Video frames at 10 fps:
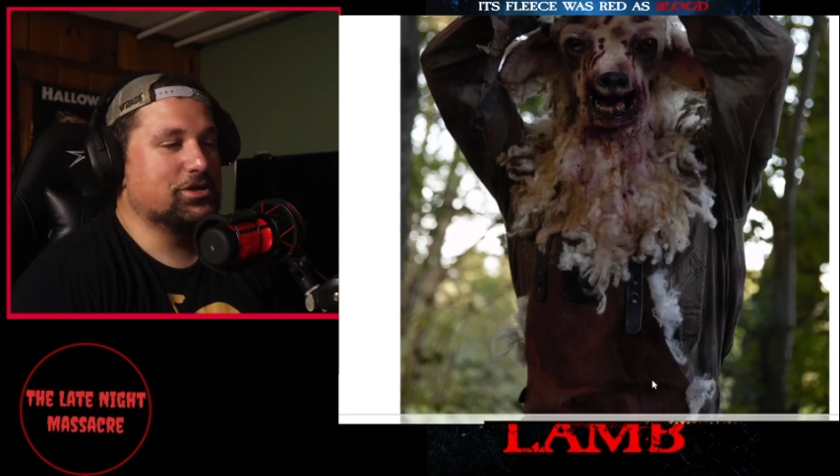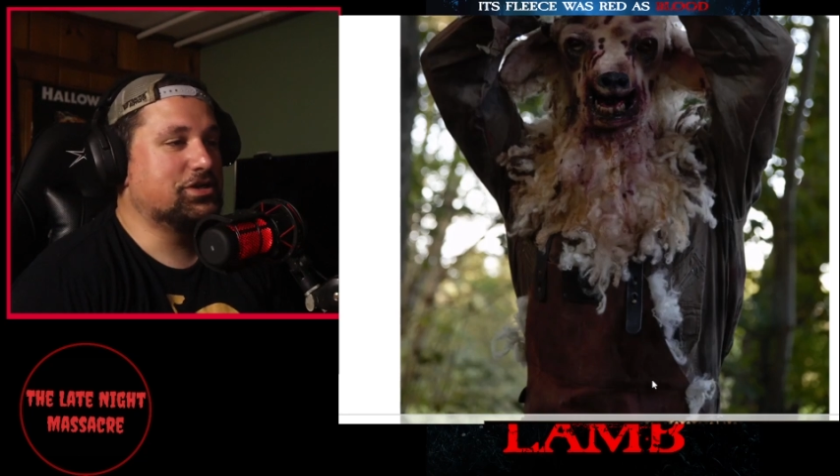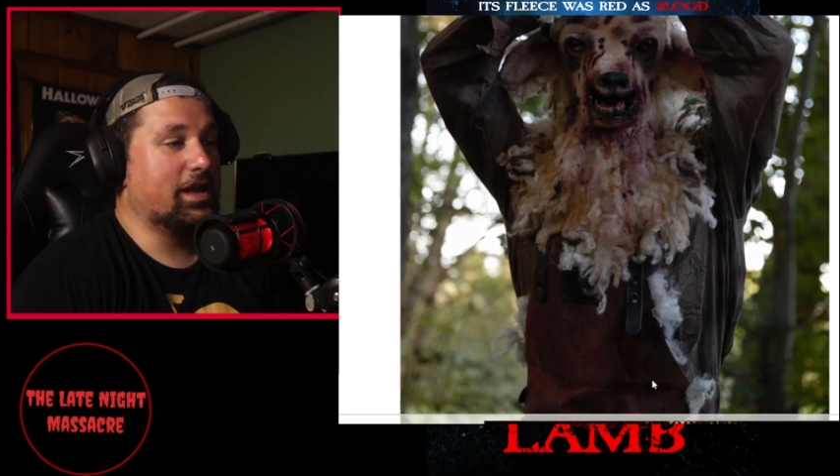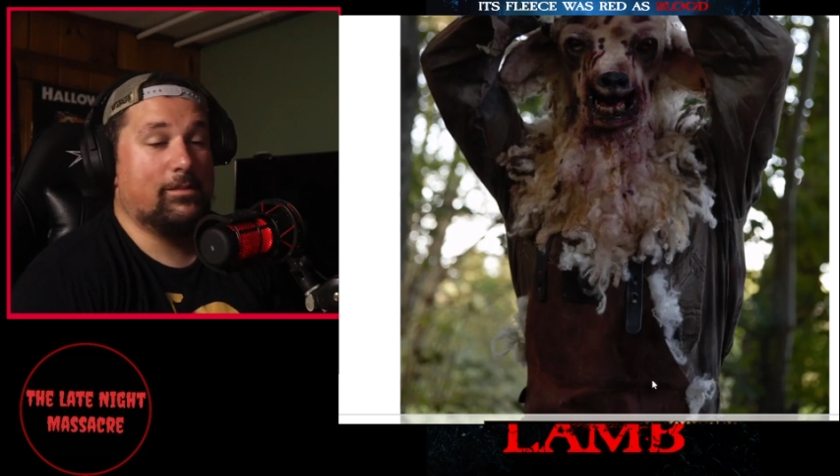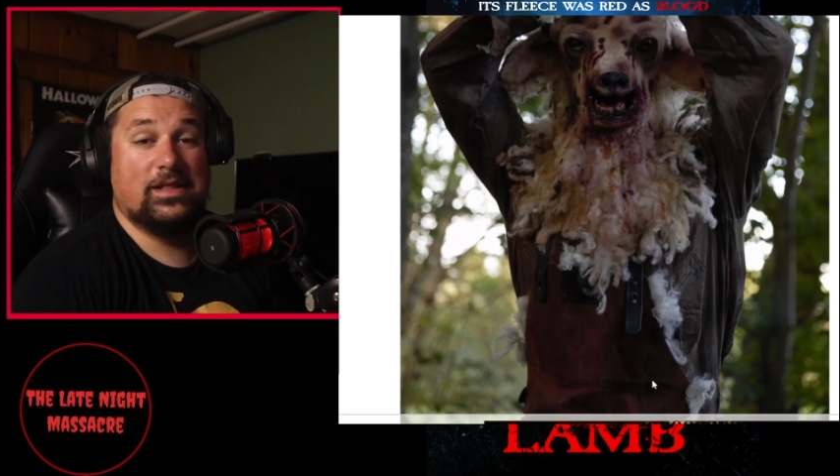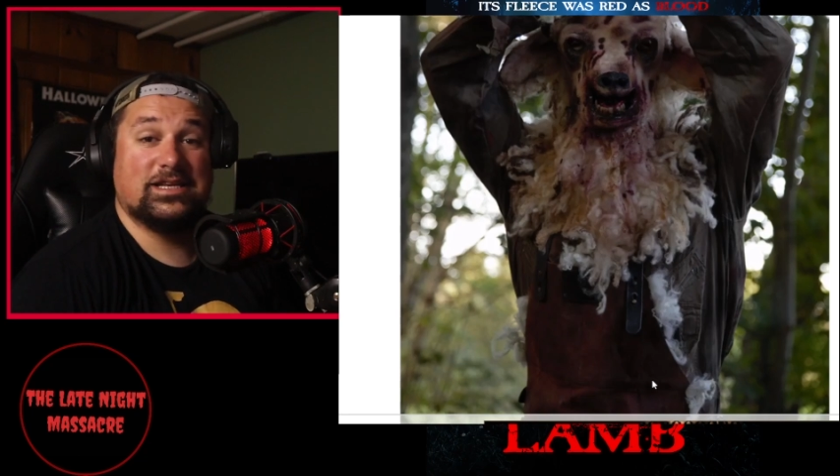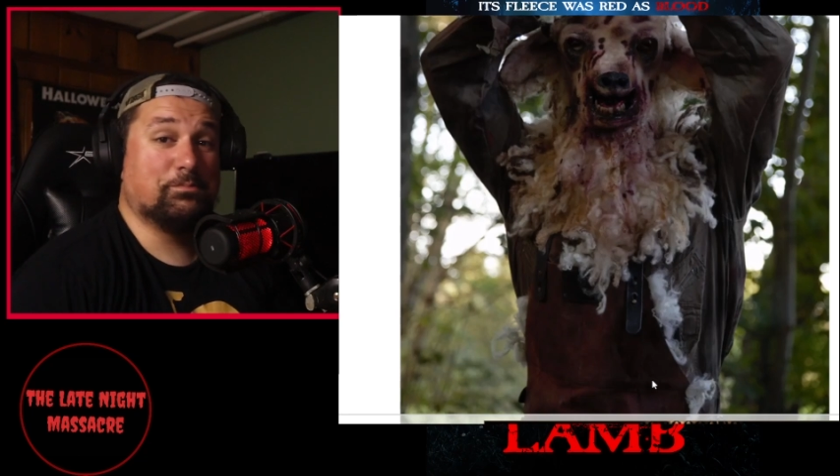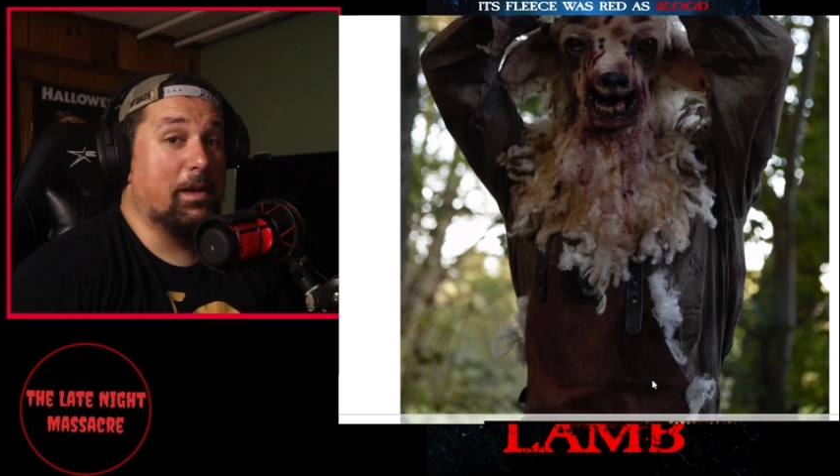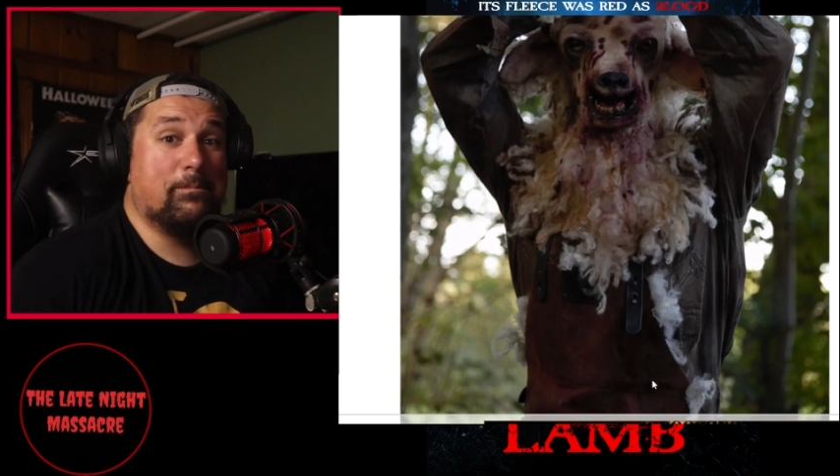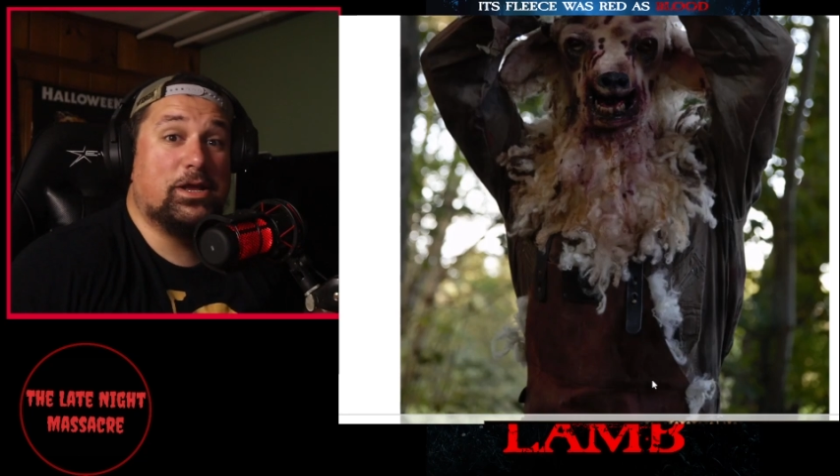shit. I mean, this
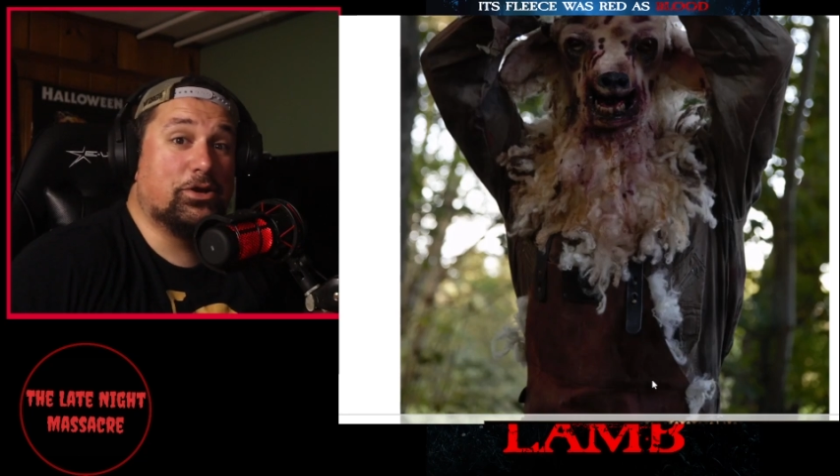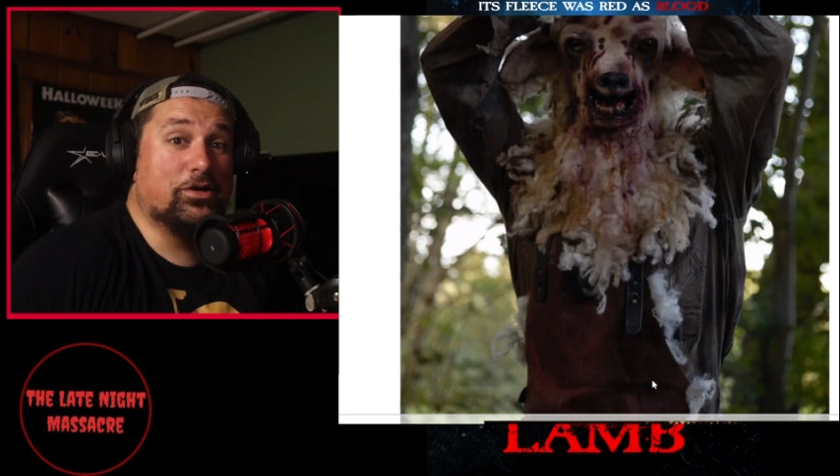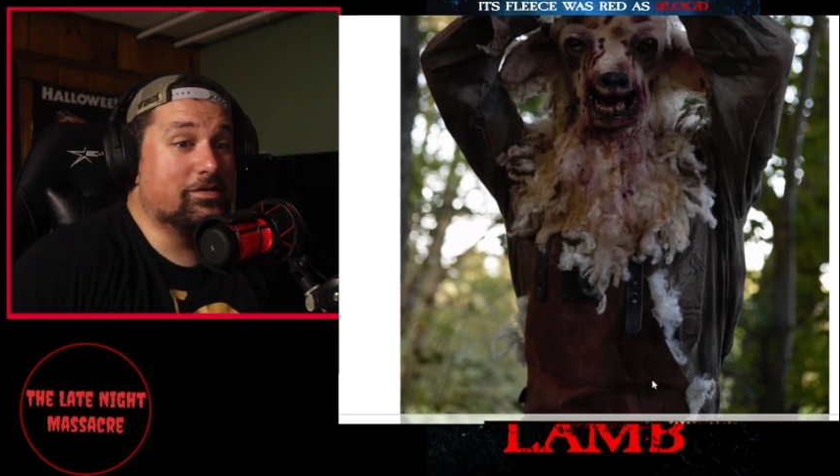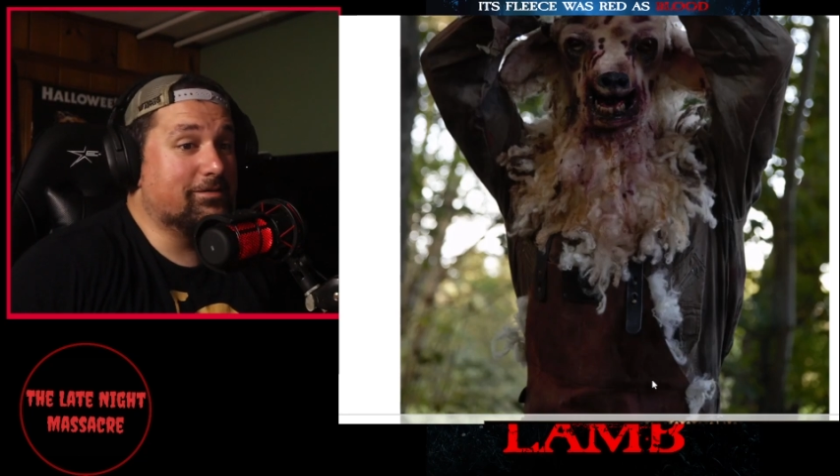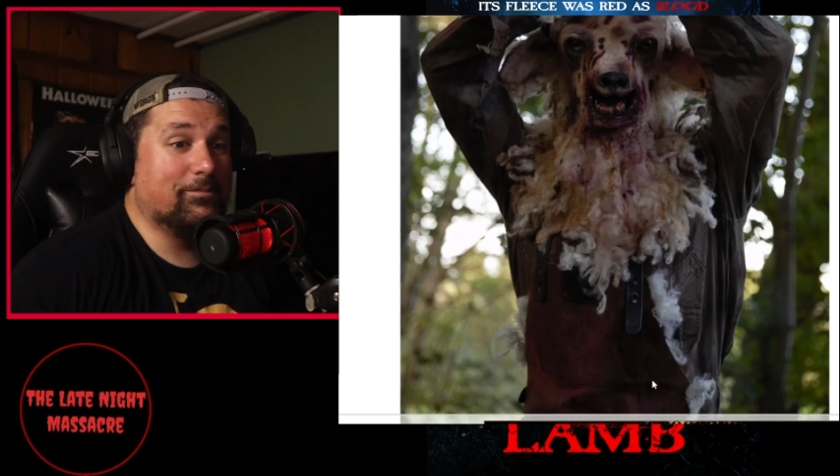might be good.